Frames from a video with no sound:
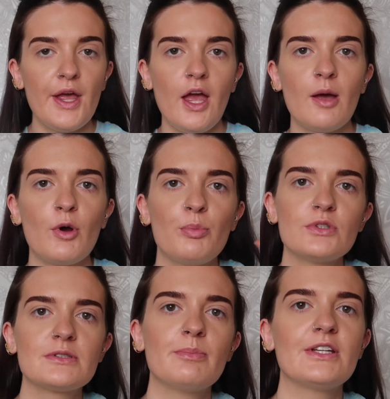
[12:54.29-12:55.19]
I'll
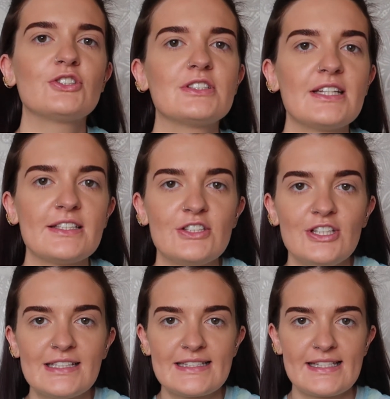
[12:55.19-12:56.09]
put some pictures here so
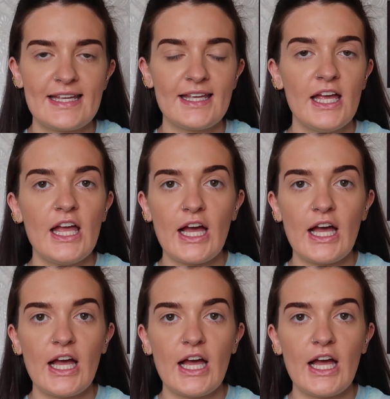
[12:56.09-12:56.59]
you can see.